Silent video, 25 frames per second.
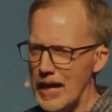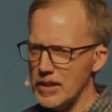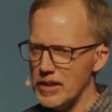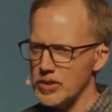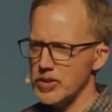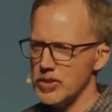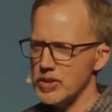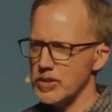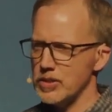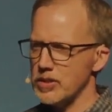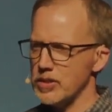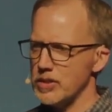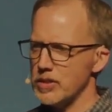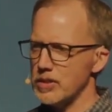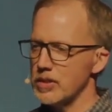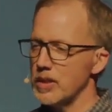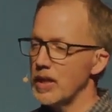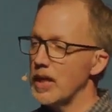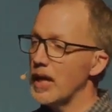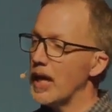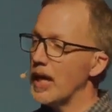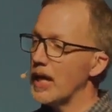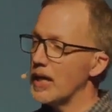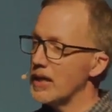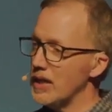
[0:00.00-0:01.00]
lashes.
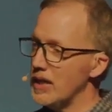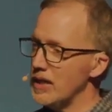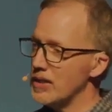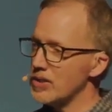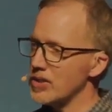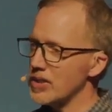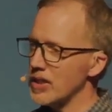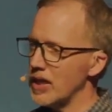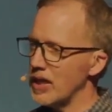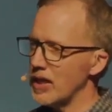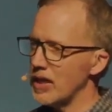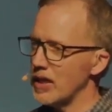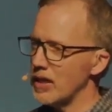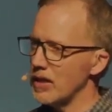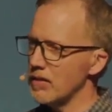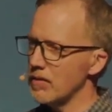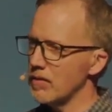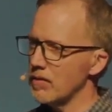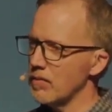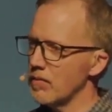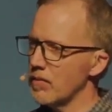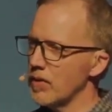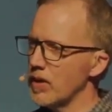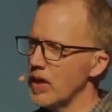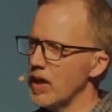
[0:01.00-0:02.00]
And he
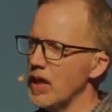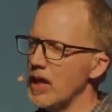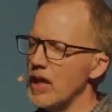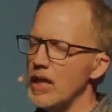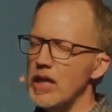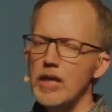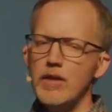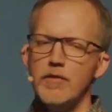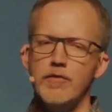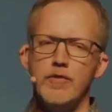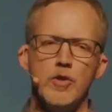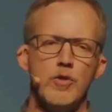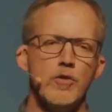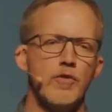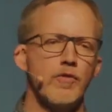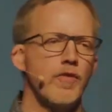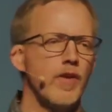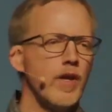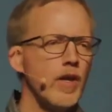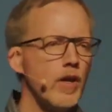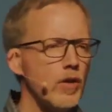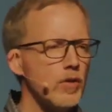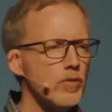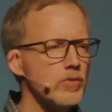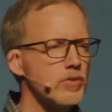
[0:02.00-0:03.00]
said, if you
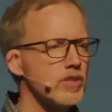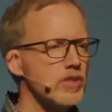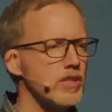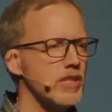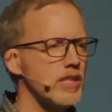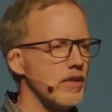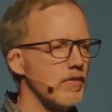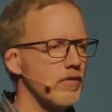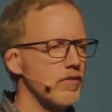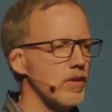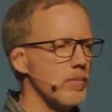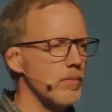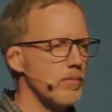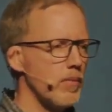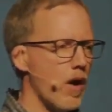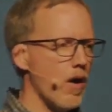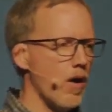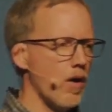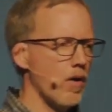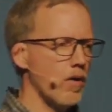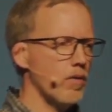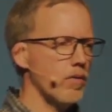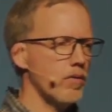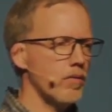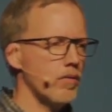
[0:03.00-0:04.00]
fail to give them
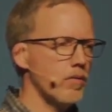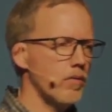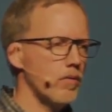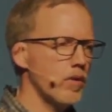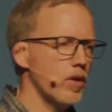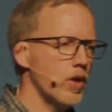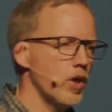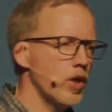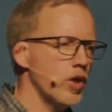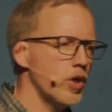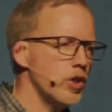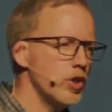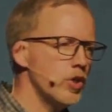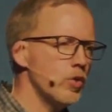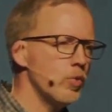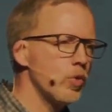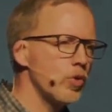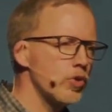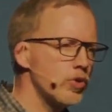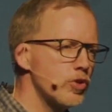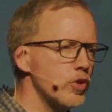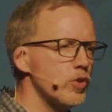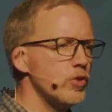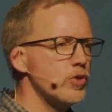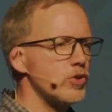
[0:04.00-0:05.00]
all,
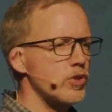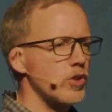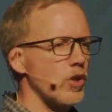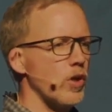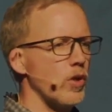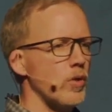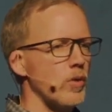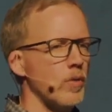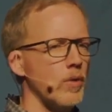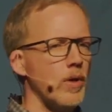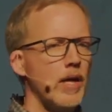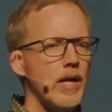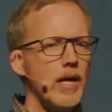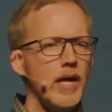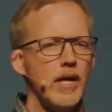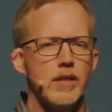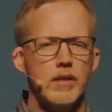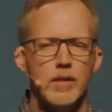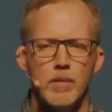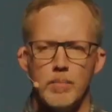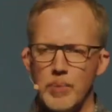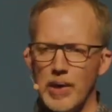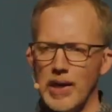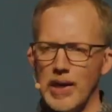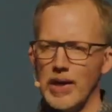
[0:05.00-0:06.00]
you will do so
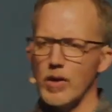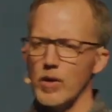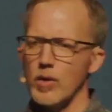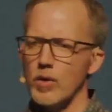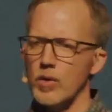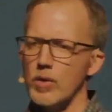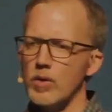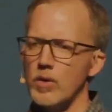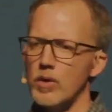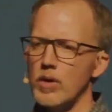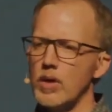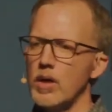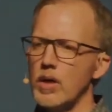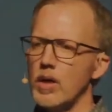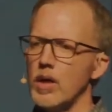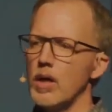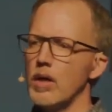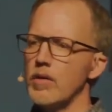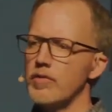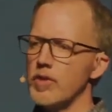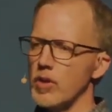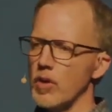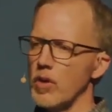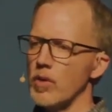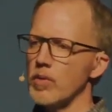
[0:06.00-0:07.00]
at the peril
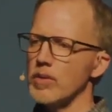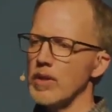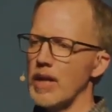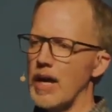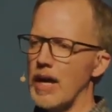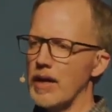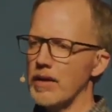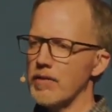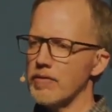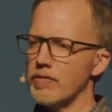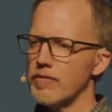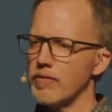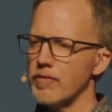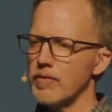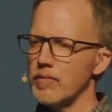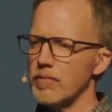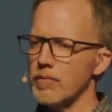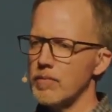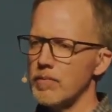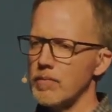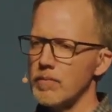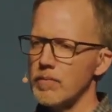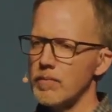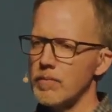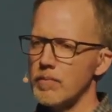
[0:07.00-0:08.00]
of your own life.